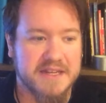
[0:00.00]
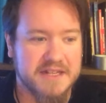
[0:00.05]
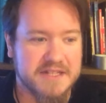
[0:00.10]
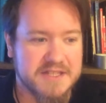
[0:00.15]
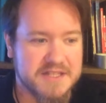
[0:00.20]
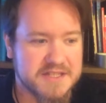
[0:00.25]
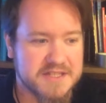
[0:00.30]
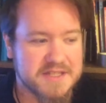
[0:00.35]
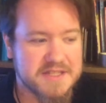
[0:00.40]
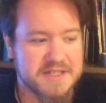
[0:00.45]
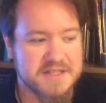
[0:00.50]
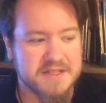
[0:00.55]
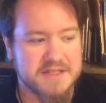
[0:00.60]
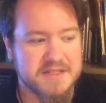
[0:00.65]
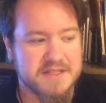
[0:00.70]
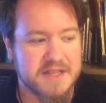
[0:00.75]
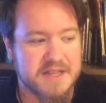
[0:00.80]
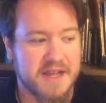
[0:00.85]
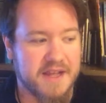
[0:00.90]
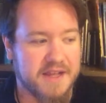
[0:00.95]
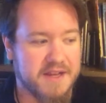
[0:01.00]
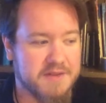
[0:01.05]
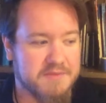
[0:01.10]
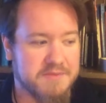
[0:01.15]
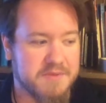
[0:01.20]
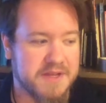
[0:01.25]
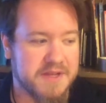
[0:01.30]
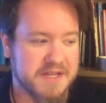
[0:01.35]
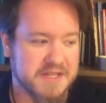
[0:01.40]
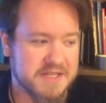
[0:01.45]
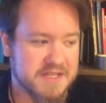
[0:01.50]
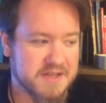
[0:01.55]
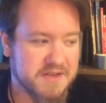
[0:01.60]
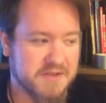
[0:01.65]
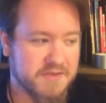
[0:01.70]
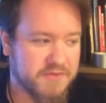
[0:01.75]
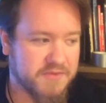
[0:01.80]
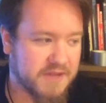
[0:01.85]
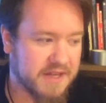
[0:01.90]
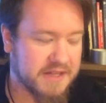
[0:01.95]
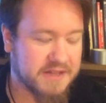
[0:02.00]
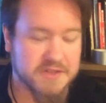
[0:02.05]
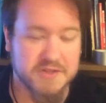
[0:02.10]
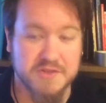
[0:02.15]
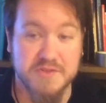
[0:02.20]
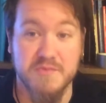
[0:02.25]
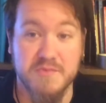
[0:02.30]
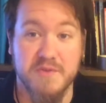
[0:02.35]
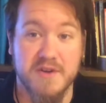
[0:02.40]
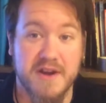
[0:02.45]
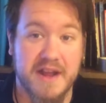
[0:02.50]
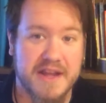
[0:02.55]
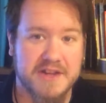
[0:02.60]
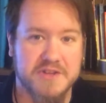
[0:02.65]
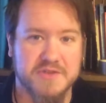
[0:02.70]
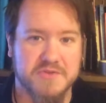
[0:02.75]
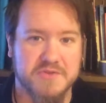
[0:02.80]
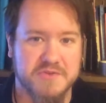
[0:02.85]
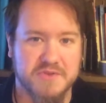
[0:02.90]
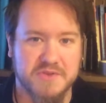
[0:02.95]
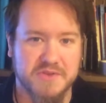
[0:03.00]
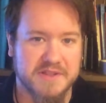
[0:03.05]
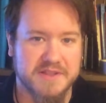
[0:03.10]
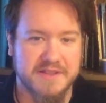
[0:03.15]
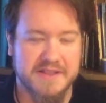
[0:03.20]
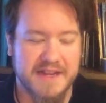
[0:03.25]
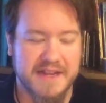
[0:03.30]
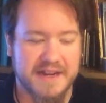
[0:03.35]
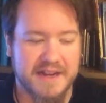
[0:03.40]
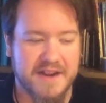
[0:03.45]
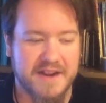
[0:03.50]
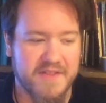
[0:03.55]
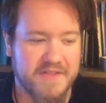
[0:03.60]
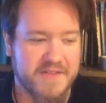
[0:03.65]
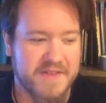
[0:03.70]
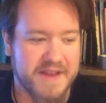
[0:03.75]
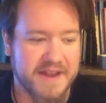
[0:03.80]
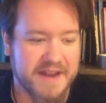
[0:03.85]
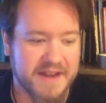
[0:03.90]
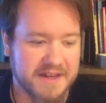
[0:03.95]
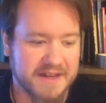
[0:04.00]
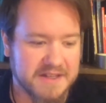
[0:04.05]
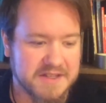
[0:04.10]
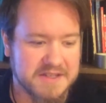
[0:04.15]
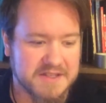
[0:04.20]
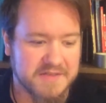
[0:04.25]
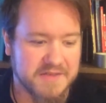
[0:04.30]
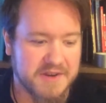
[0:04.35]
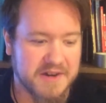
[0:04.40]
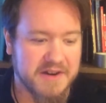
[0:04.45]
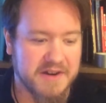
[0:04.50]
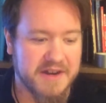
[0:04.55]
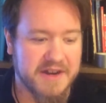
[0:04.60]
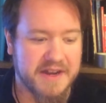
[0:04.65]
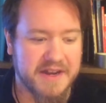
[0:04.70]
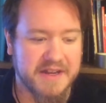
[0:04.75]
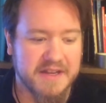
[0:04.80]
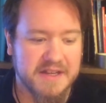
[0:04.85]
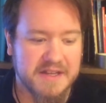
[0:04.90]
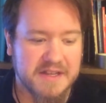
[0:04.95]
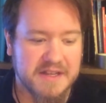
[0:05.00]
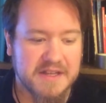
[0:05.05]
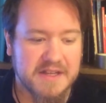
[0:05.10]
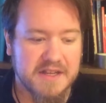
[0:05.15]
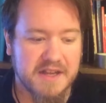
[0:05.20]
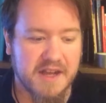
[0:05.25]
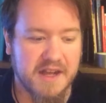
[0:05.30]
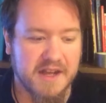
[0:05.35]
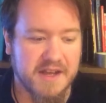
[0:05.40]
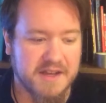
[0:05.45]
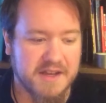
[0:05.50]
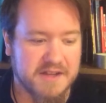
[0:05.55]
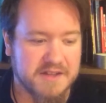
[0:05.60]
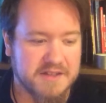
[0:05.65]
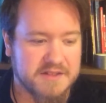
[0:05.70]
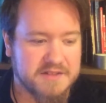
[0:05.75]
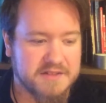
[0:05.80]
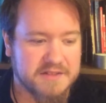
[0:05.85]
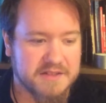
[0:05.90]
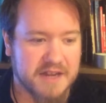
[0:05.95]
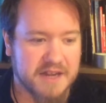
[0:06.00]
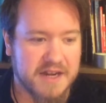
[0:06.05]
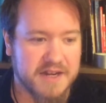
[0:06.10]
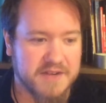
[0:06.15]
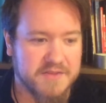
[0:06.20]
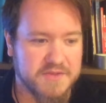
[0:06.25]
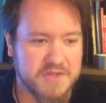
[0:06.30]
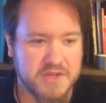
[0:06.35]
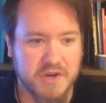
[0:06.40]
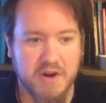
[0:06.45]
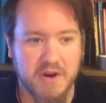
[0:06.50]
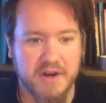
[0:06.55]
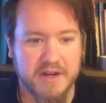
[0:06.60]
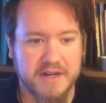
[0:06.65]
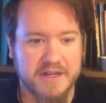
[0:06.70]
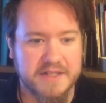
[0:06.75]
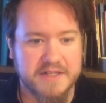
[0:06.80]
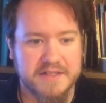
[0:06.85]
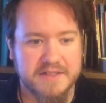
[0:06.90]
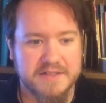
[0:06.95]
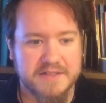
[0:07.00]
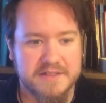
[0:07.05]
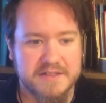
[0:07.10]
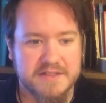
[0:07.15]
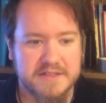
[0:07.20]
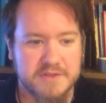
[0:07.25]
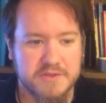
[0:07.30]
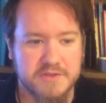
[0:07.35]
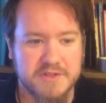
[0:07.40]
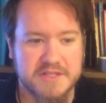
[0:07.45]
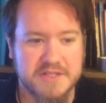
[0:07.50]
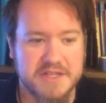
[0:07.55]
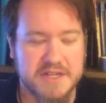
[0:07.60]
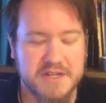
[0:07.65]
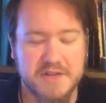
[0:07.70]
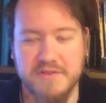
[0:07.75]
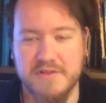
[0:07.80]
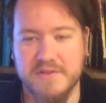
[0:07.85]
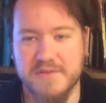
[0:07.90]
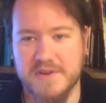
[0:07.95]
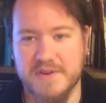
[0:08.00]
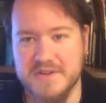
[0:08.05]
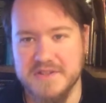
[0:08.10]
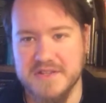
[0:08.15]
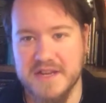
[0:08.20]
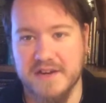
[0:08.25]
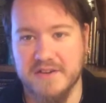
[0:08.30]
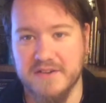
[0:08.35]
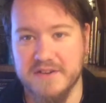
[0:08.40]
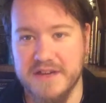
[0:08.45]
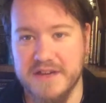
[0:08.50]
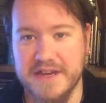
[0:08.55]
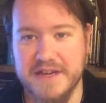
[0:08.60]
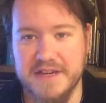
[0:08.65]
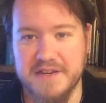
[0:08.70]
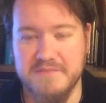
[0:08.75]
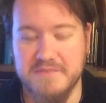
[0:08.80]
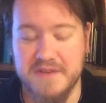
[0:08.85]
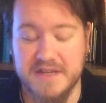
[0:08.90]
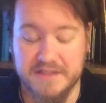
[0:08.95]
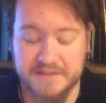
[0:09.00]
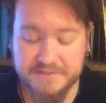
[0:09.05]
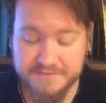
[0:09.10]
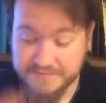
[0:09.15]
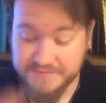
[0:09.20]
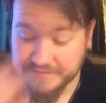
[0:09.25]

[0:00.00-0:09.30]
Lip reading: and it's set in a place of like the supernatural and that kind of thing. And it's a very kind of dark, twisted universe I created. But